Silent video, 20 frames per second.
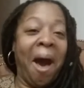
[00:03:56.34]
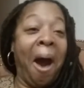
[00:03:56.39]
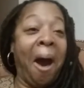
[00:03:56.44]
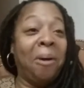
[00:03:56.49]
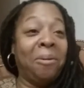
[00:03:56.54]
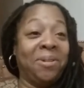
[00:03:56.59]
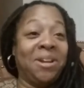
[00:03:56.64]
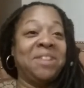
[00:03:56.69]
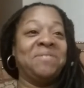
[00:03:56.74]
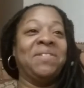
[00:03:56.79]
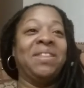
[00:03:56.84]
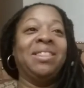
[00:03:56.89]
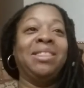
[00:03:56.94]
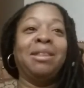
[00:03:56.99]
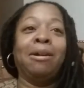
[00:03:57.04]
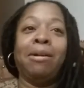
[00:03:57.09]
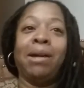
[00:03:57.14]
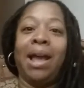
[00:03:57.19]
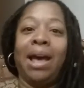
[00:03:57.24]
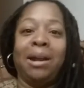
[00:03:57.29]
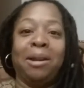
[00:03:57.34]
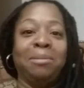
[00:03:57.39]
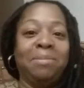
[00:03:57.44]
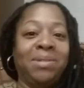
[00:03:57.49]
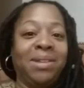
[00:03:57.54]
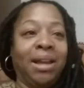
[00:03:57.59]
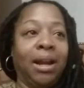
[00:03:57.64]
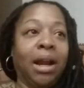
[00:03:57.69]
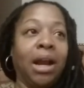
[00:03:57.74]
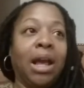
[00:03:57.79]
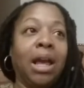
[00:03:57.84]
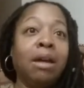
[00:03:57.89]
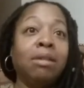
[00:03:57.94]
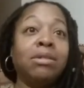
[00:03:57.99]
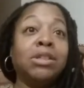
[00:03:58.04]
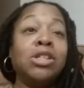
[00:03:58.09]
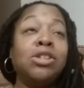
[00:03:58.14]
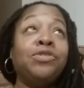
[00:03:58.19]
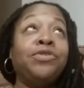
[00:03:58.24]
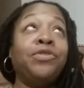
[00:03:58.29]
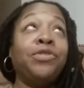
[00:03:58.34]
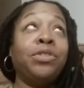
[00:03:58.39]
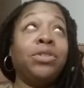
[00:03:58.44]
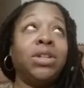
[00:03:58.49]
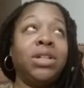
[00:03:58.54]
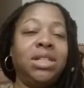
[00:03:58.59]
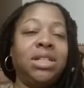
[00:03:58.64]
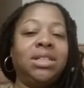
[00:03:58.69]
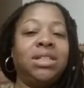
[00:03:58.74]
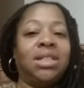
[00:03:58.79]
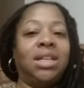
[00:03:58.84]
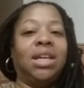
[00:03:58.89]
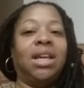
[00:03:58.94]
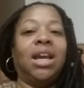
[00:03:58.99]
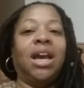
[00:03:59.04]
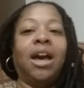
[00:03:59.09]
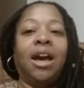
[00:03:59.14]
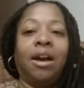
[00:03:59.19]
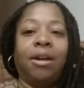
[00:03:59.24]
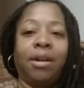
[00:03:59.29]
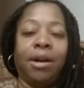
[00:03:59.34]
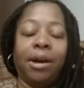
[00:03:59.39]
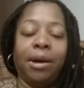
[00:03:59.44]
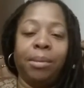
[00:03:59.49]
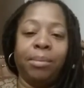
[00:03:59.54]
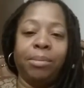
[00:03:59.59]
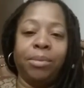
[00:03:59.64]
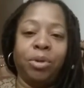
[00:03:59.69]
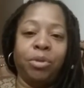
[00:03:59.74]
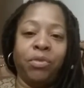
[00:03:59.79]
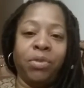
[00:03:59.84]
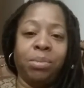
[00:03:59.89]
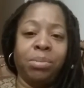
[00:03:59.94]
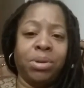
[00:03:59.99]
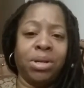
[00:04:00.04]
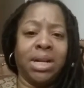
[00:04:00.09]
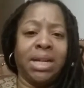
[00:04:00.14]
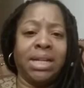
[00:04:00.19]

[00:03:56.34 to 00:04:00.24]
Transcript: I won't even throw that up there. It was freezing on um, November